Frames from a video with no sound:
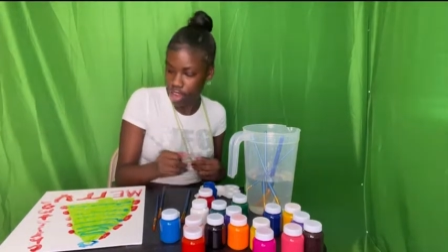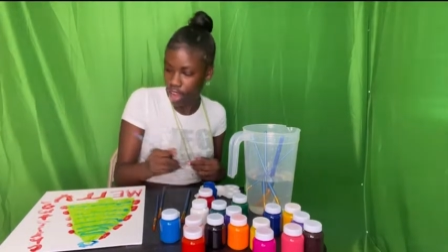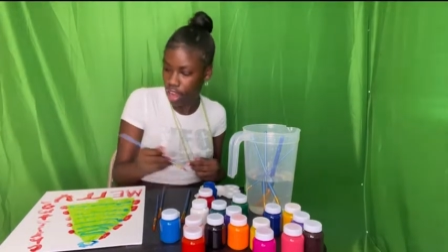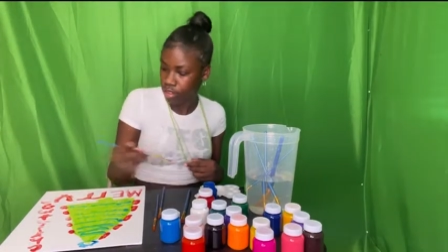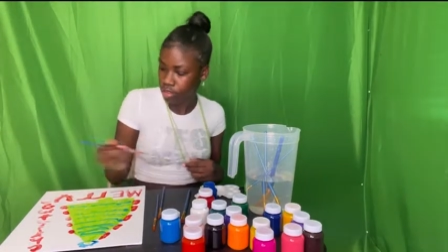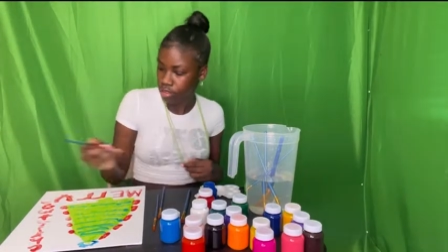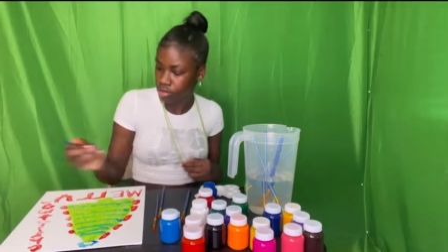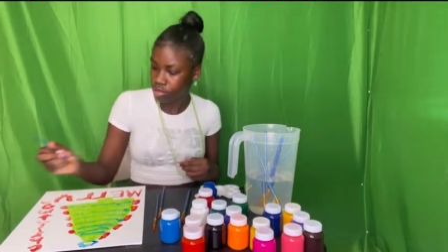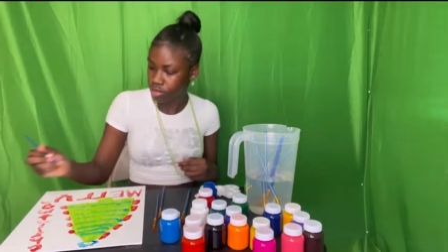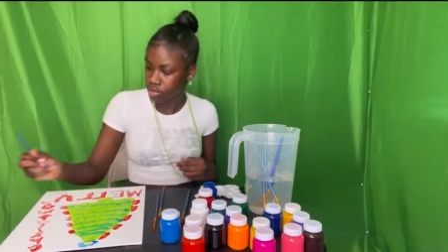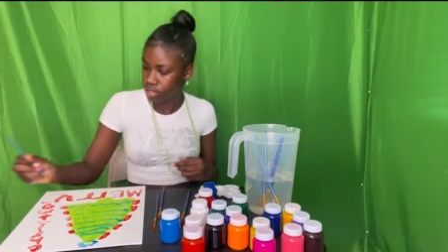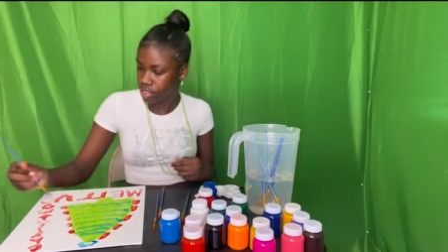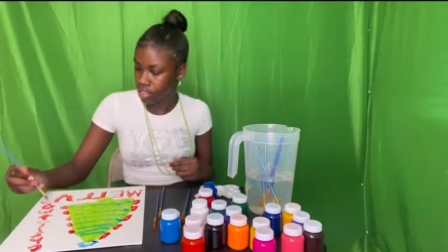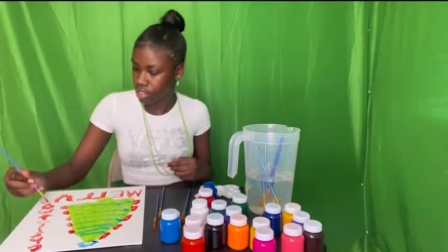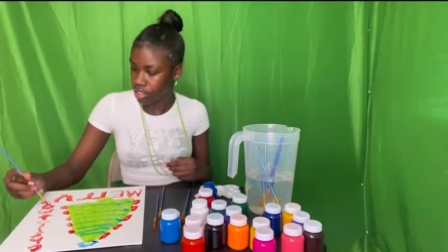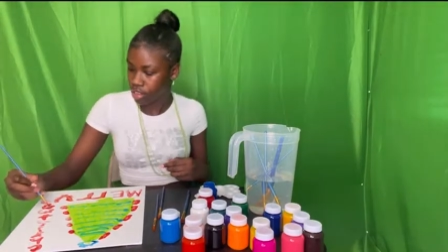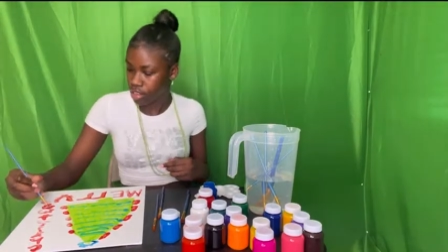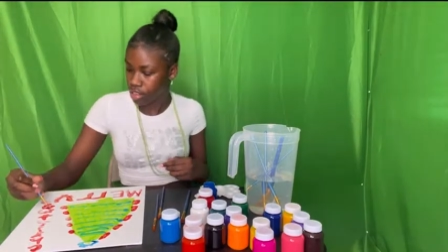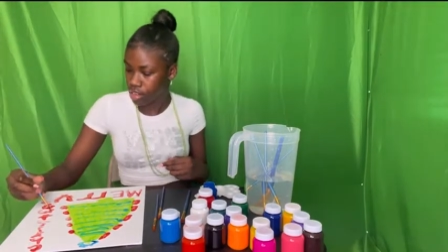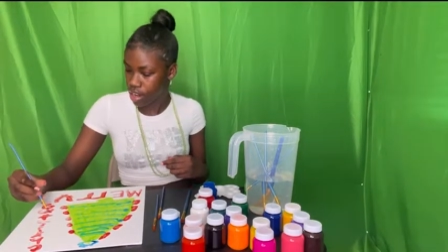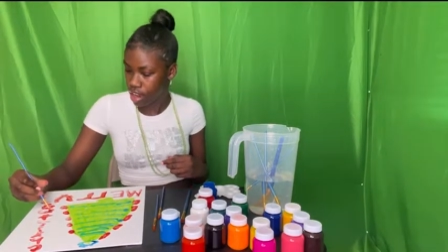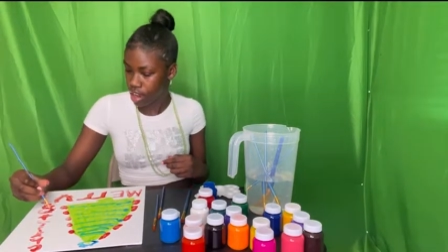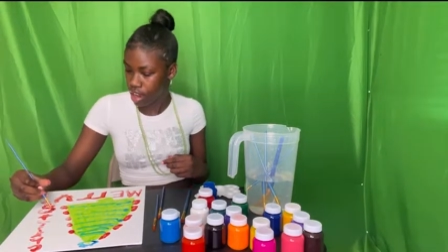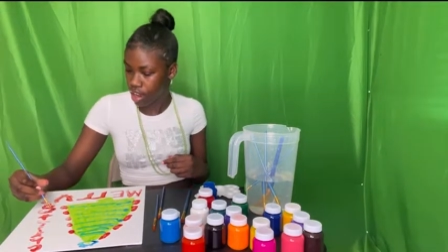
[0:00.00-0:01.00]
used to
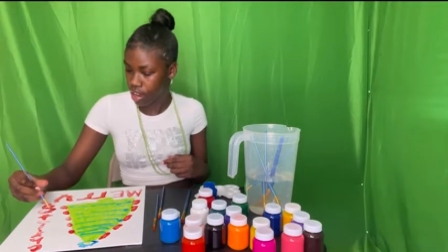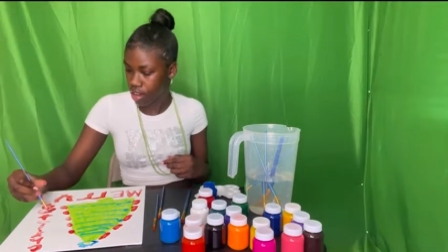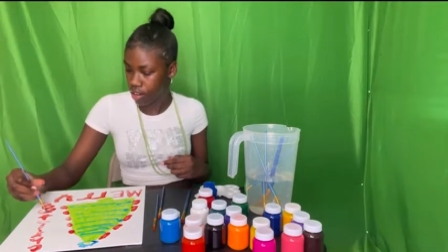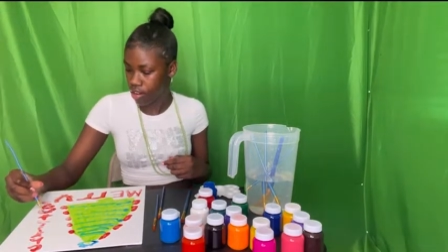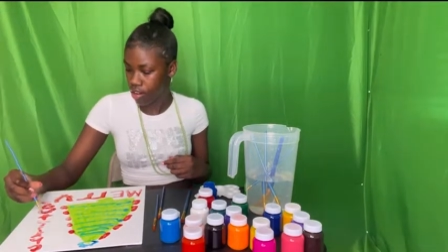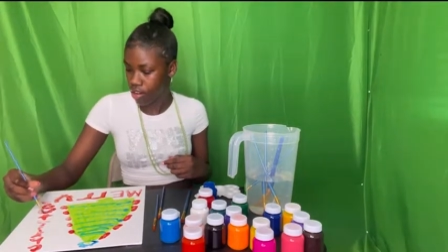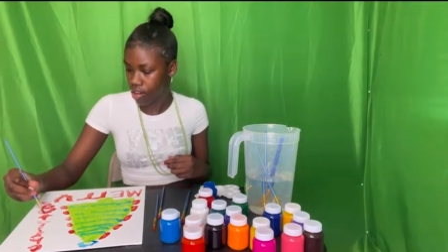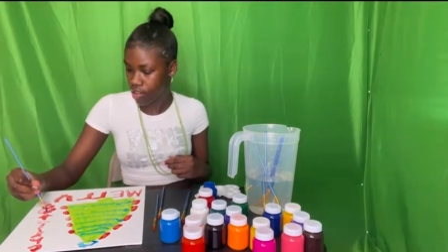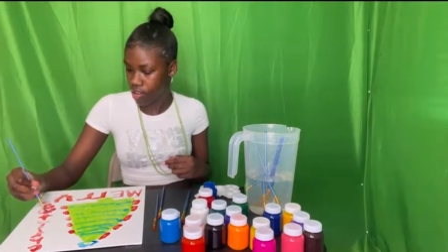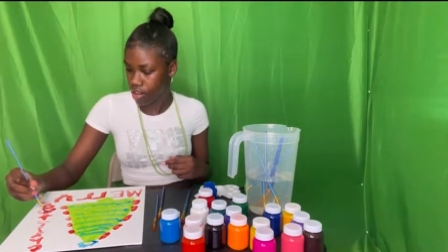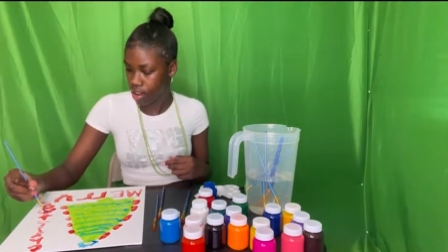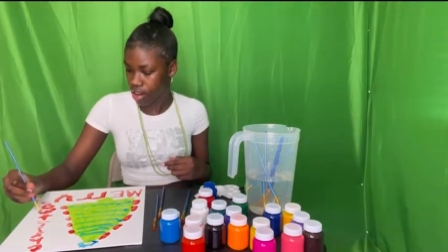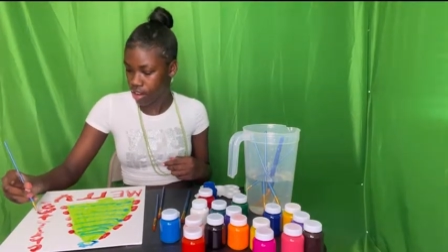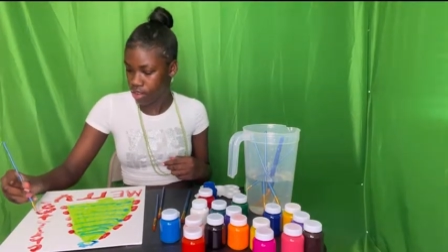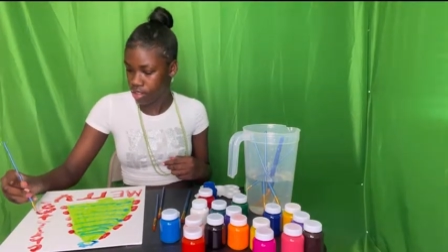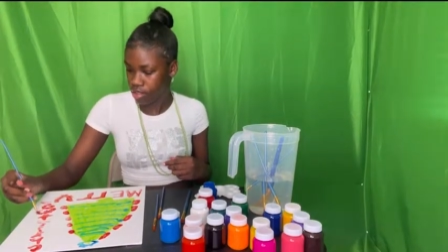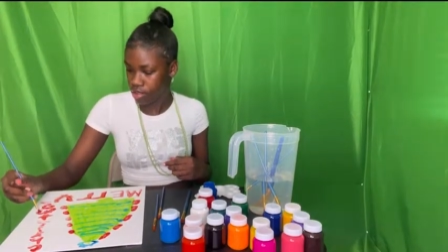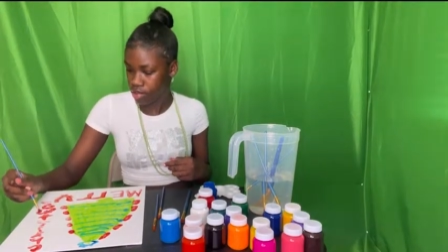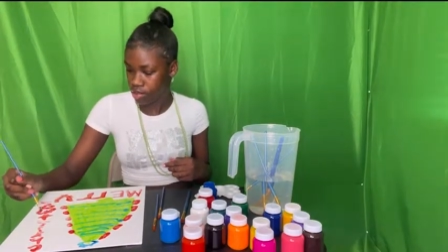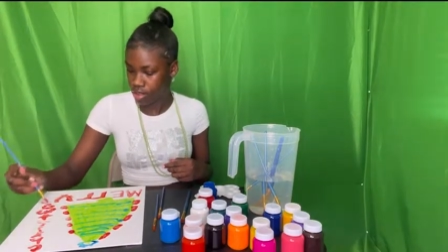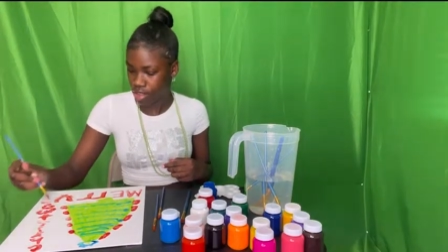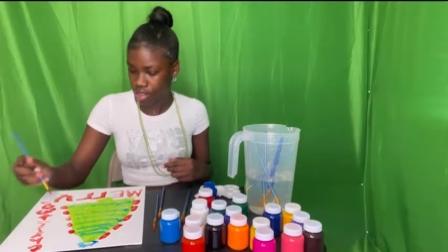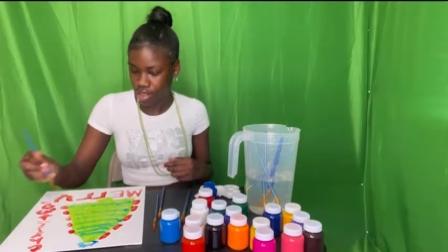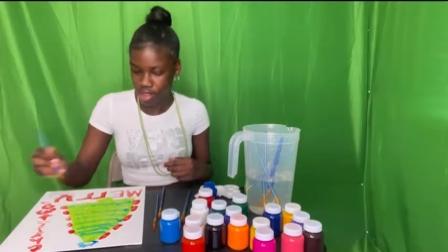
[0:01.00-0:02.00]
not know how to
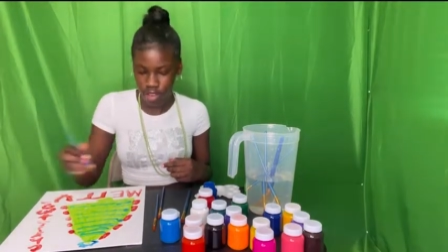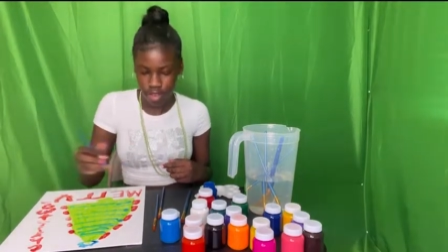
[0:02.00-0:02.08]
spell